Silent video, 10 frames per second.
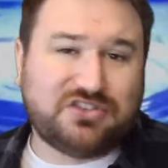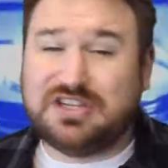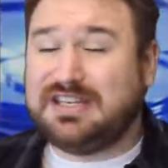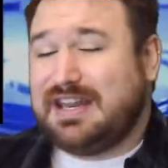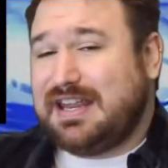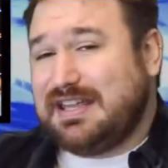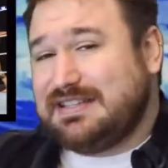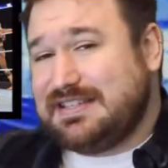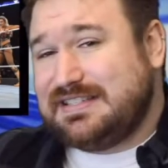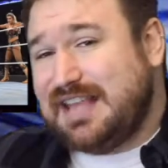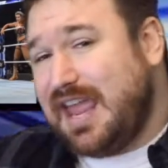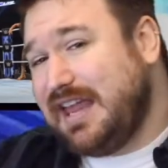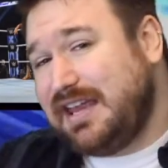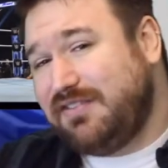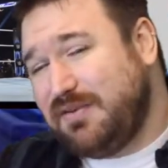She didn't get to say
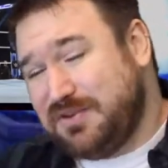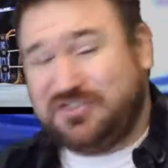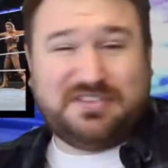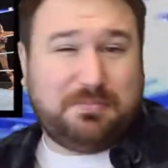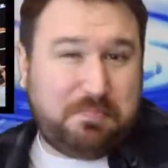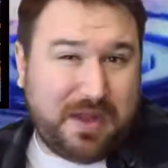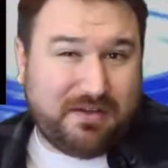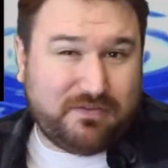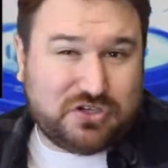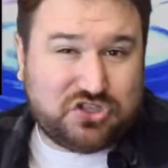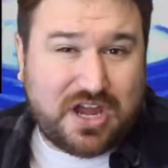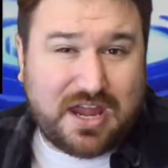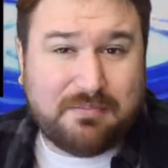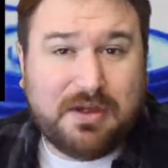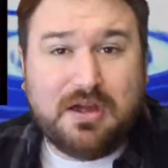anything, which is a bit of a
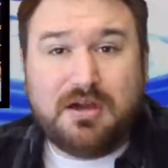shame,